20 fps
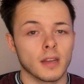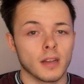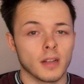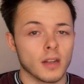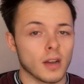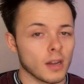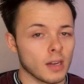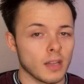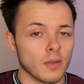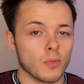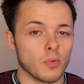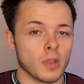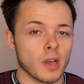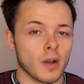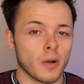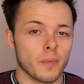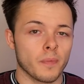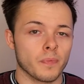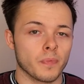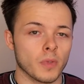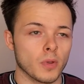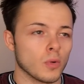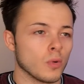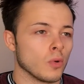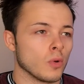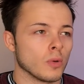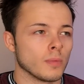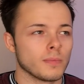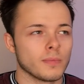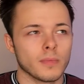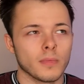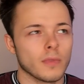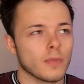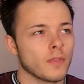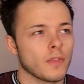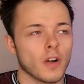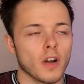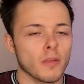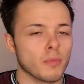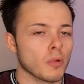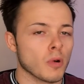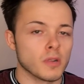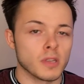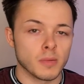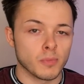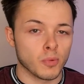can't live without, or five protein